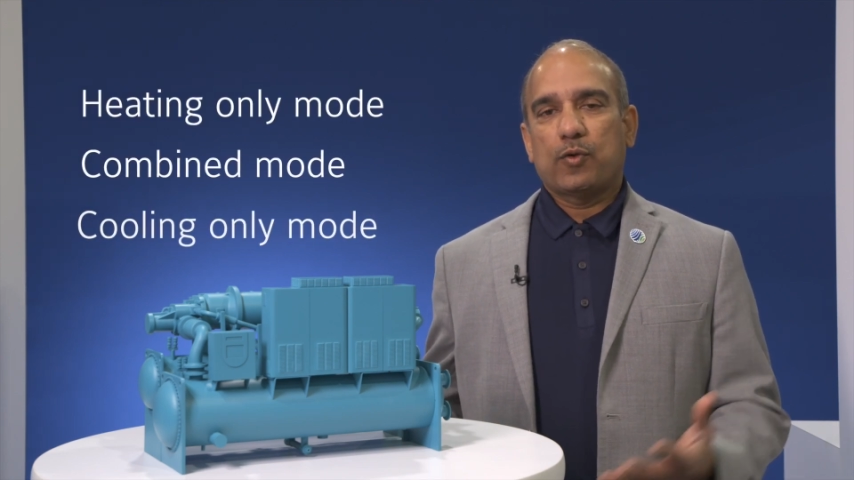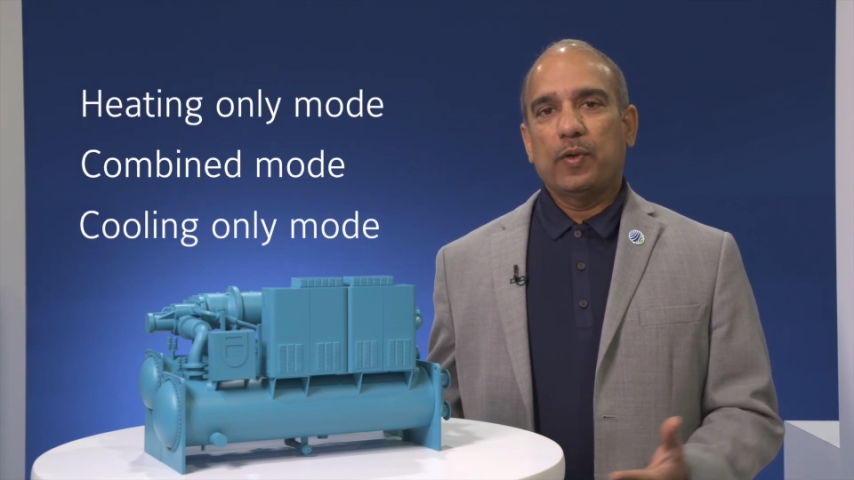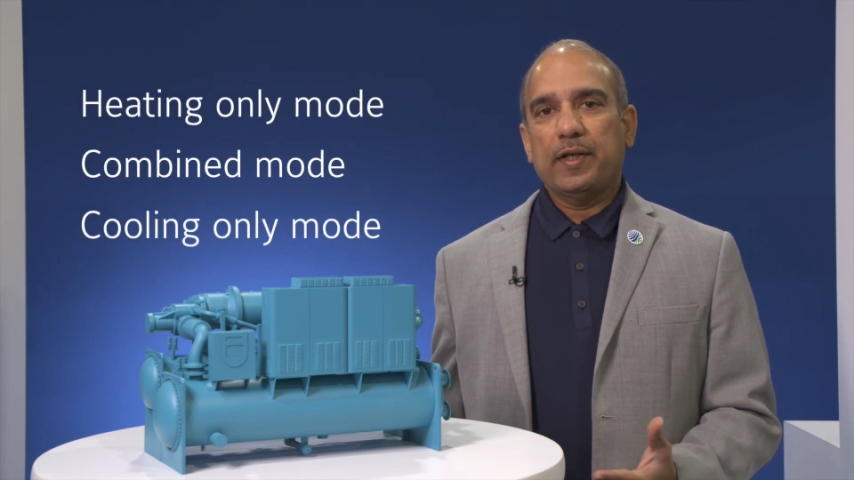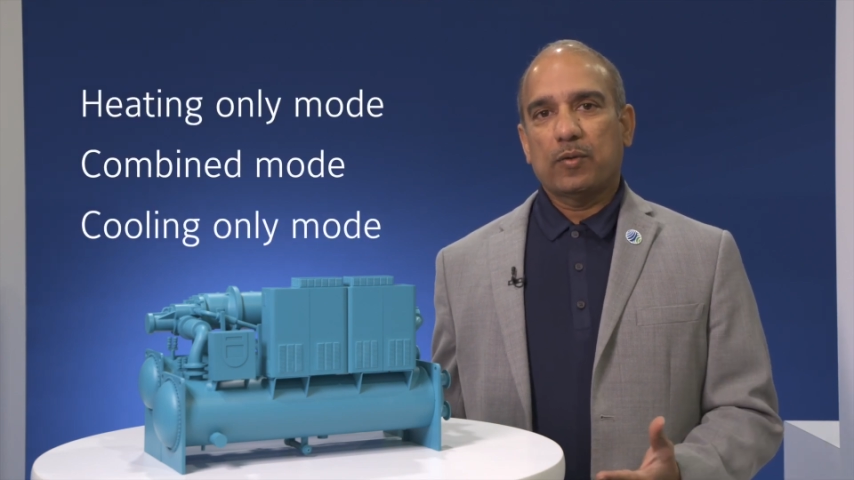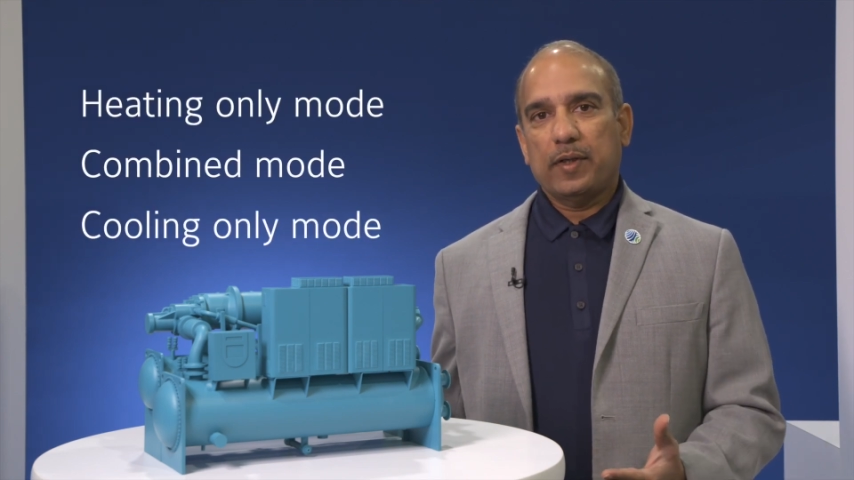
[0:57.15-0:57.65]

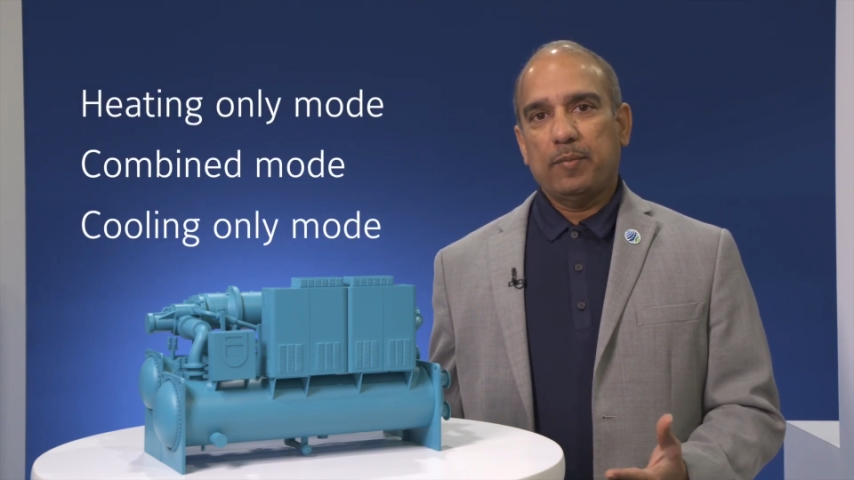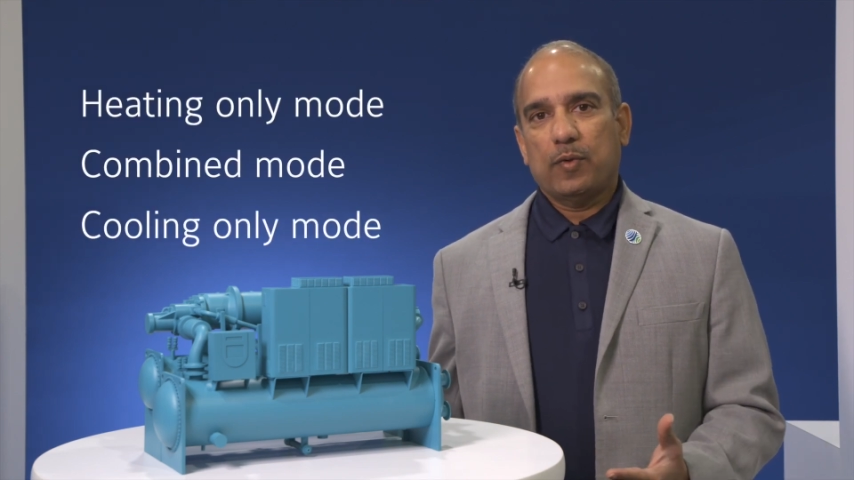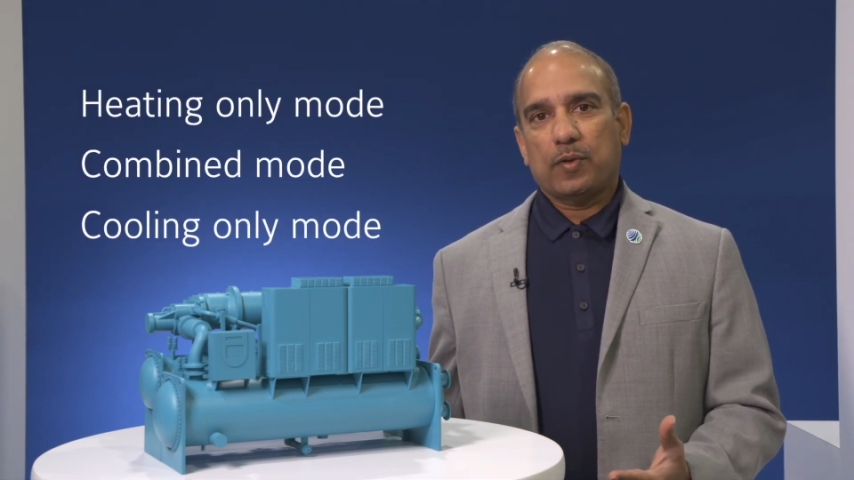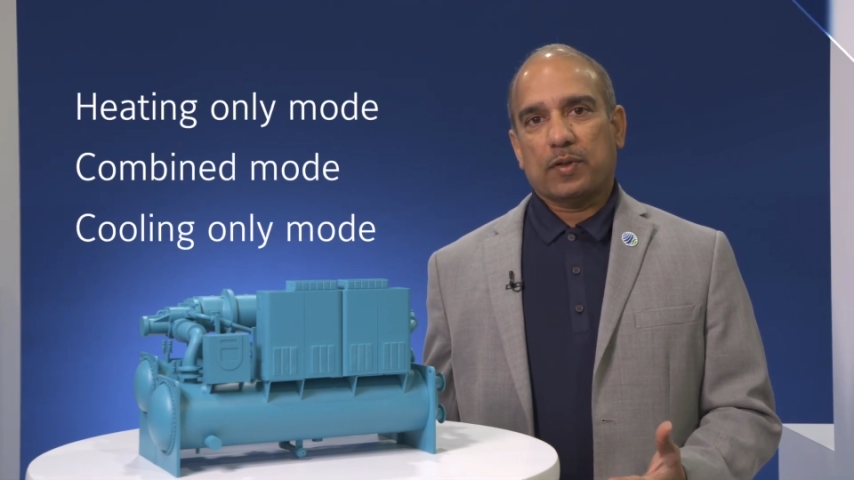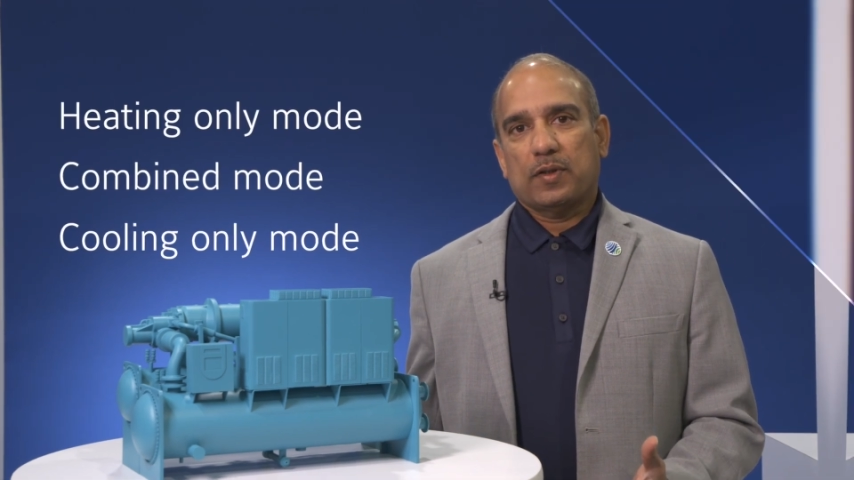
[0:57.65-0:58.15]
cooling only
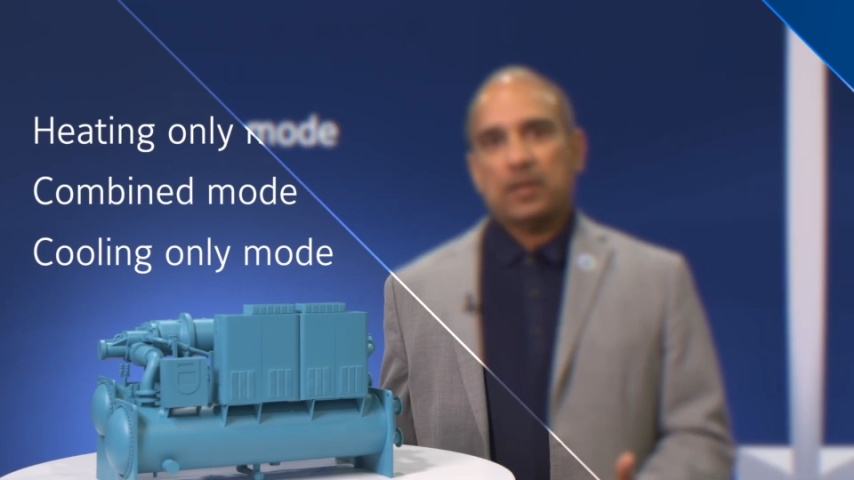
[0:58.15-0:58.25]
mode.